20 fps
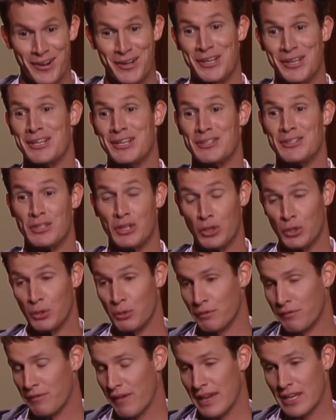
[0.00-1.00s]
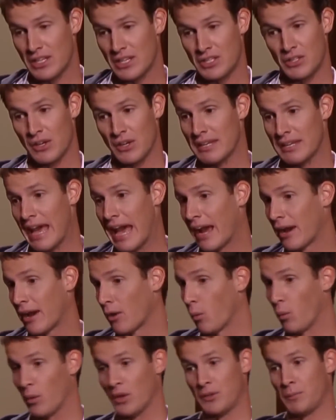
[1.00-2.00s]
Or you can, 2, face your
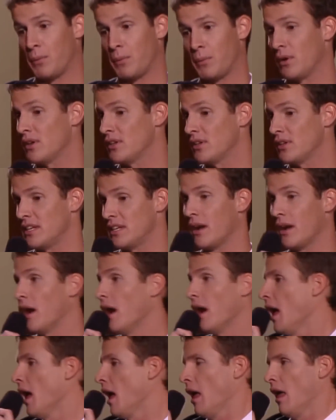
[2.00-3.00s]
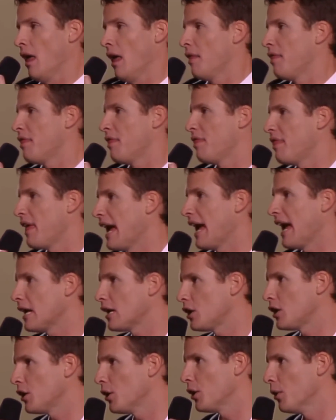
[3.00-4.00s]
attacker, whisper in his ear,
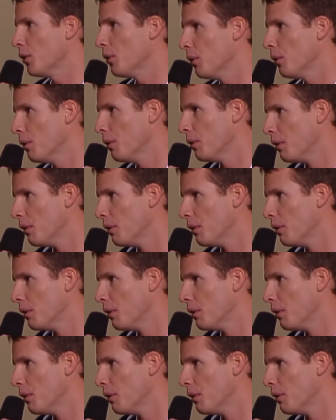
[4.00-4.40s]
thank you.